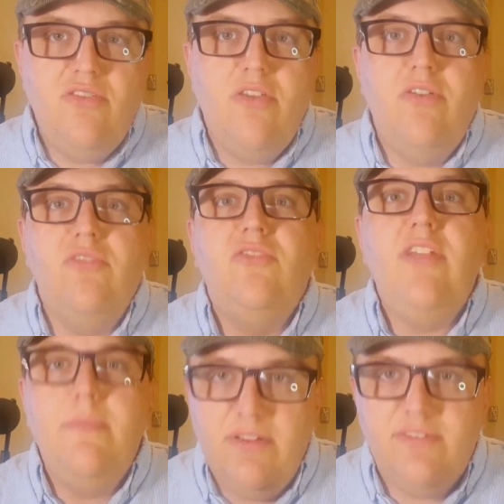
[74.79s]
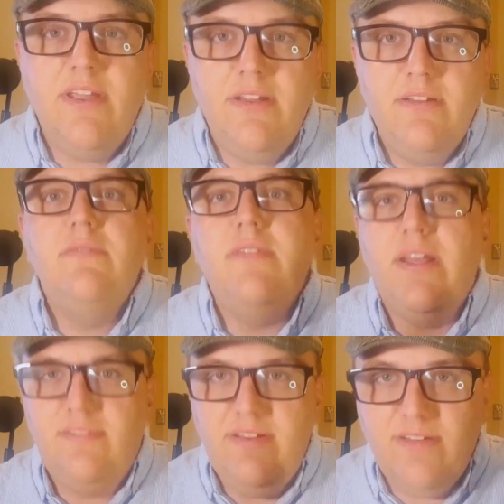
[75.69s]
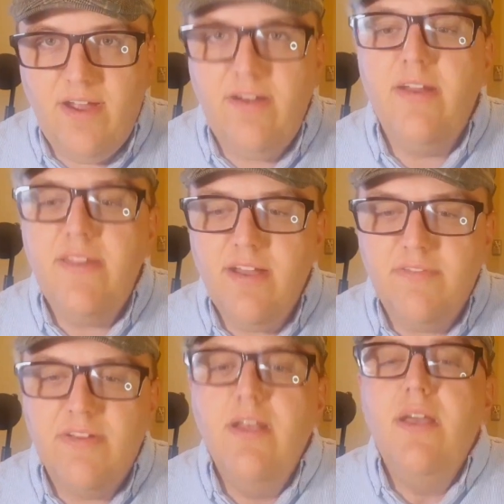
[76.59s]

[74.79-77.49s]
other seamlessly. That's the entire idea of it.